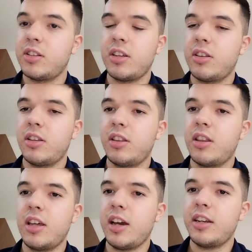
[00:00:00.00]

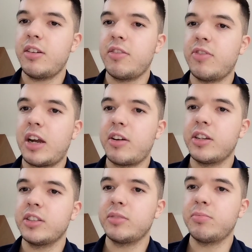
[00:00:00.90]
the idea of
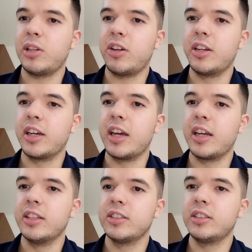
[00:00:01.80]
Varys plotting
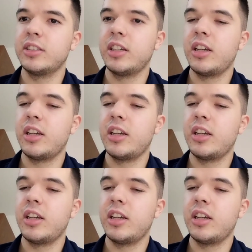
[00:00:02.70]
against